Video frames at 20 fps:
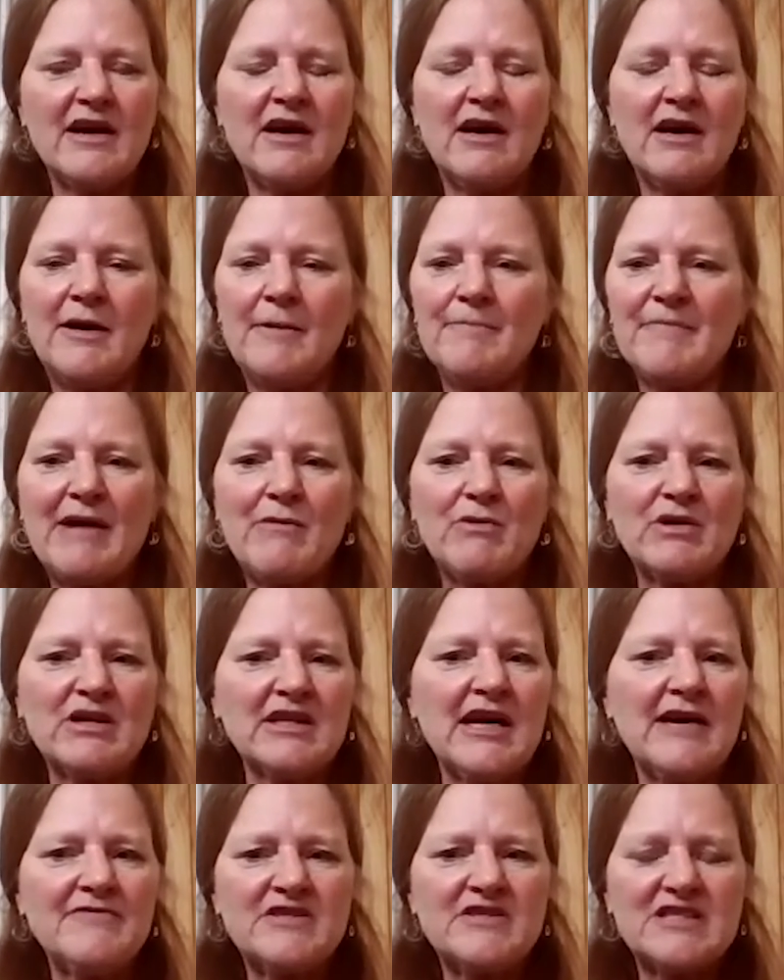I would
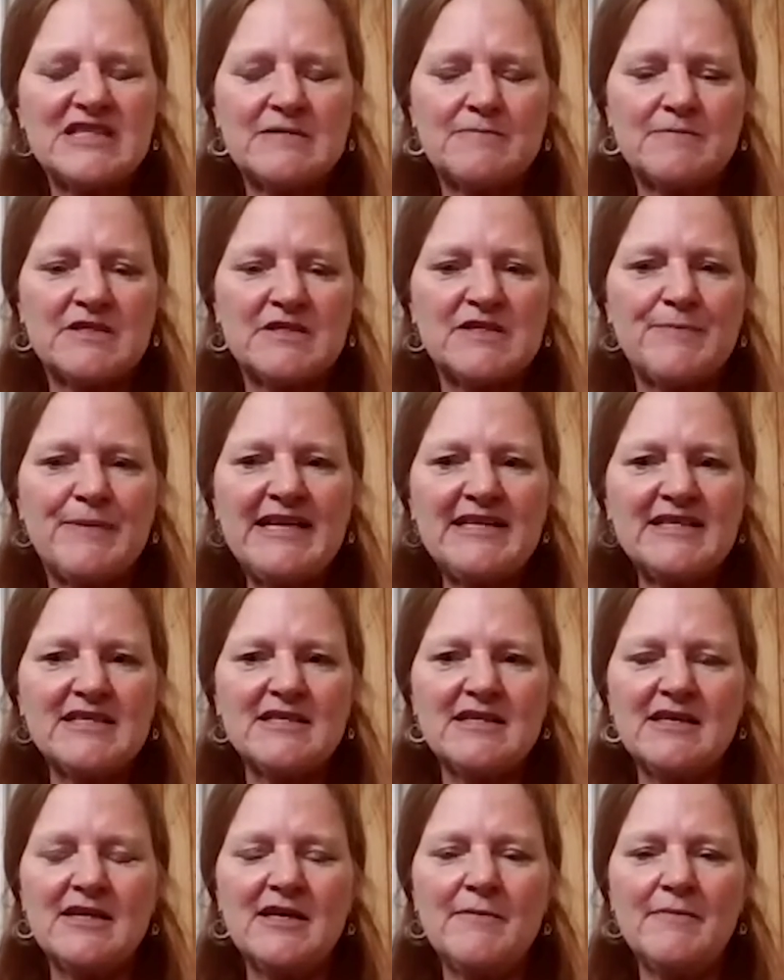love to speak to
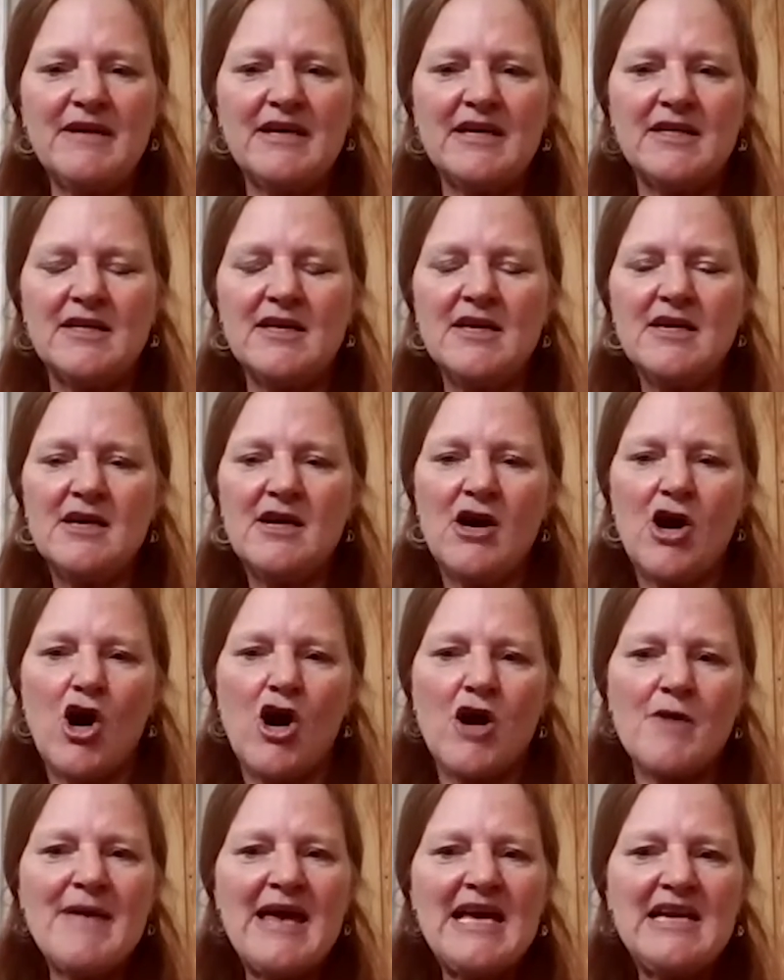them. And
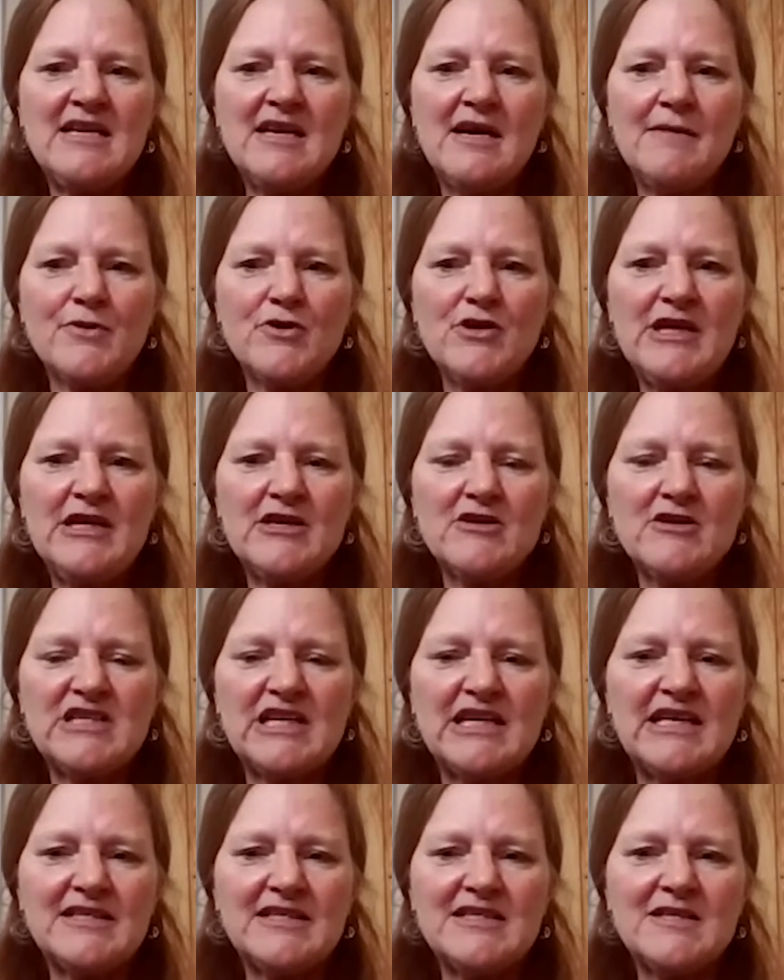our main number here to
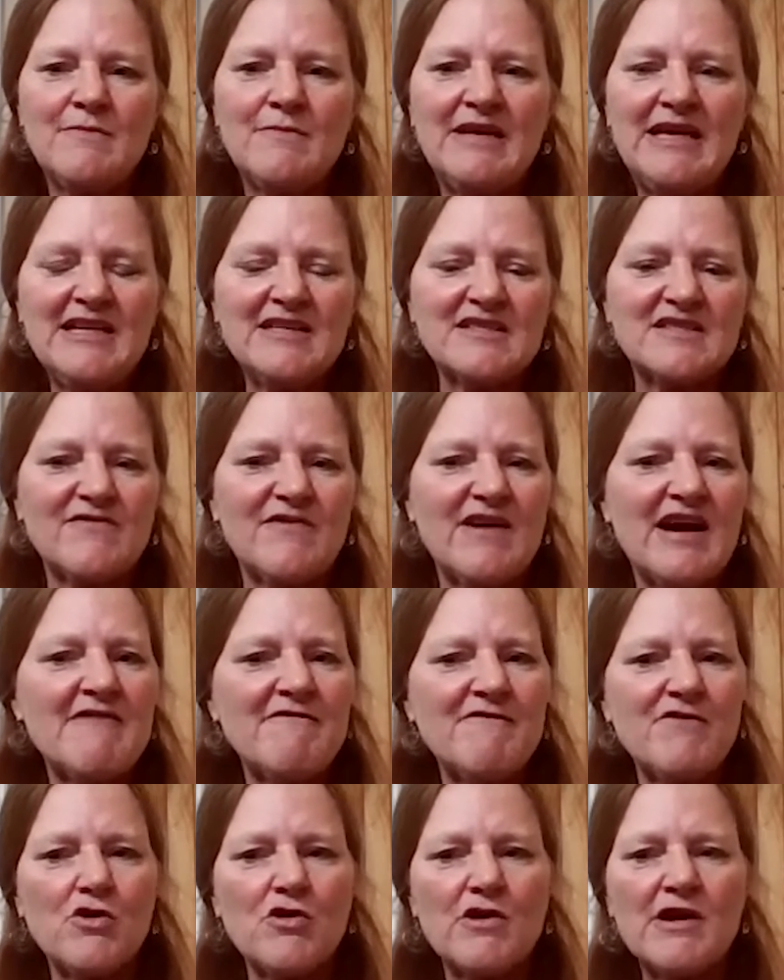get to me is
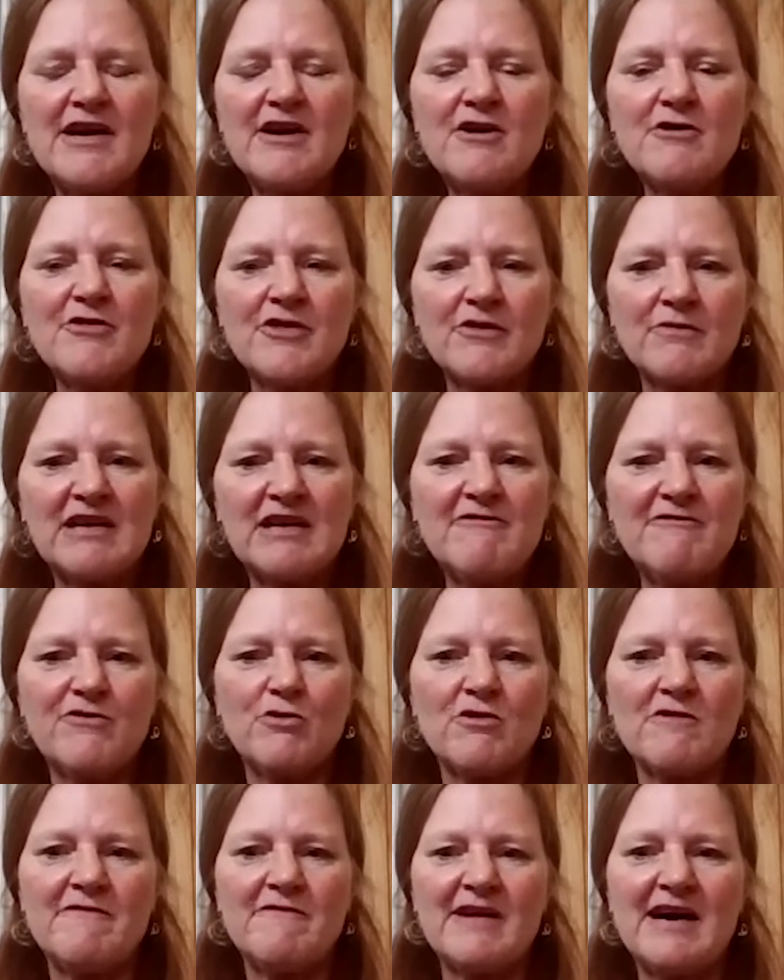
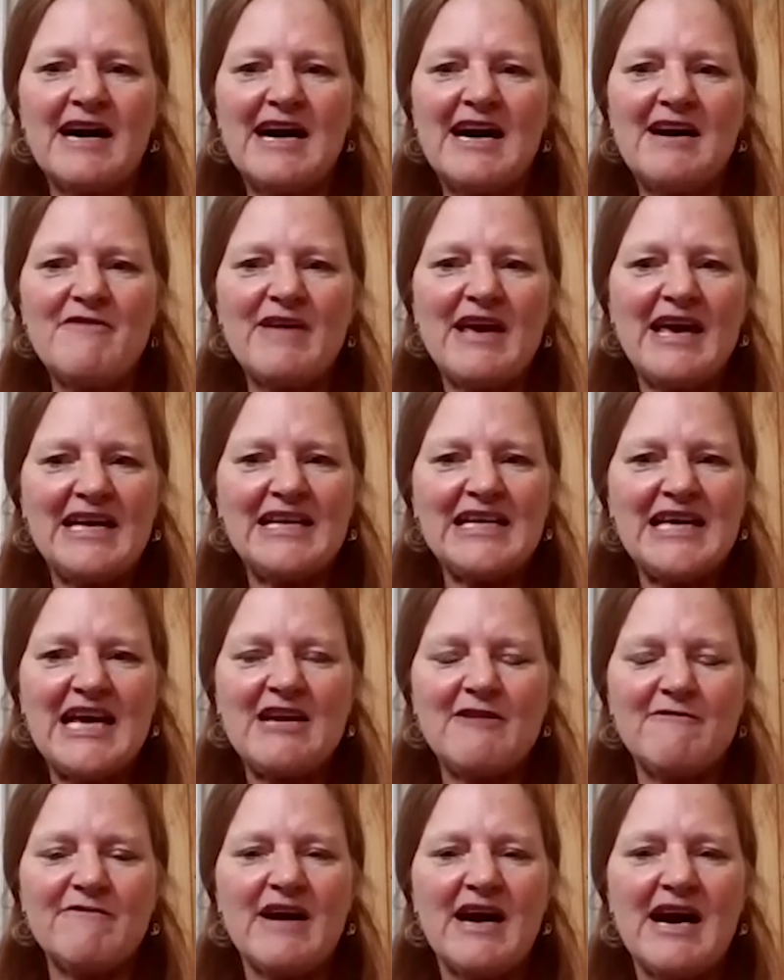
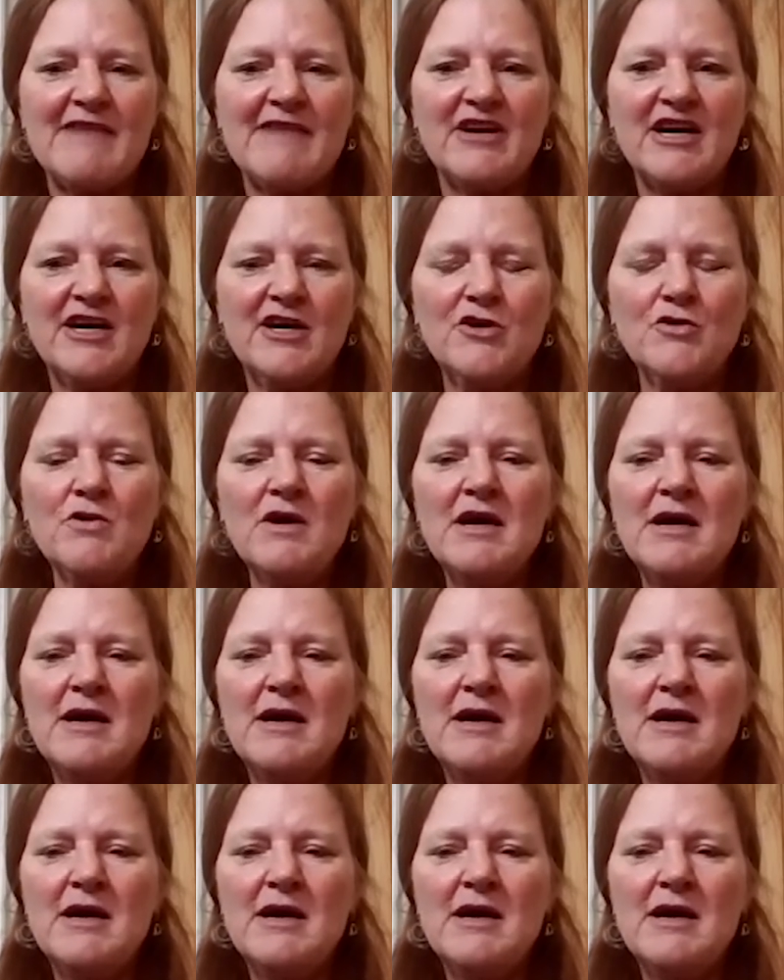540-345-8850.